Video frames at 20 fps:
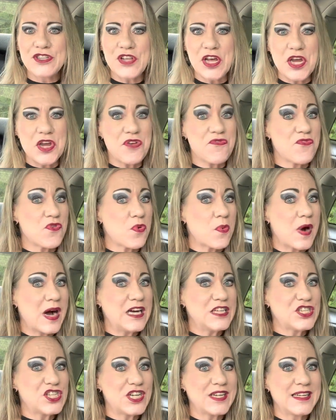Thank you for
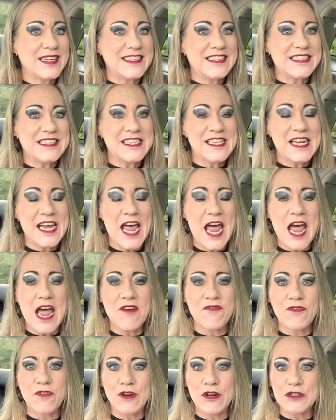watching, listening,
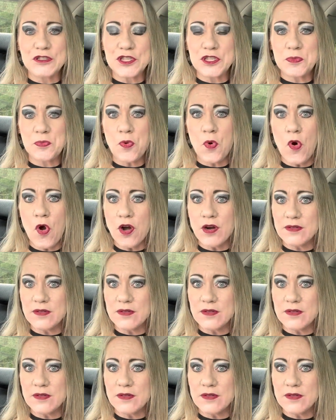and for your support.